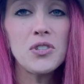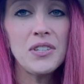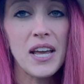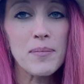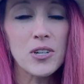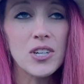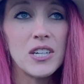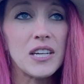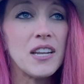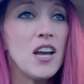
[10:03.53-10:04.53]
neighborhood.
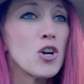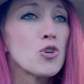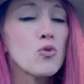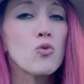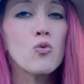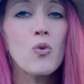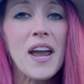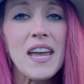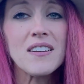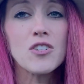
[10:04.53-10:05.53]

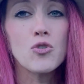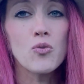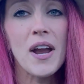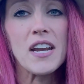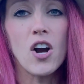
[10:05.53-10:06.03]
Great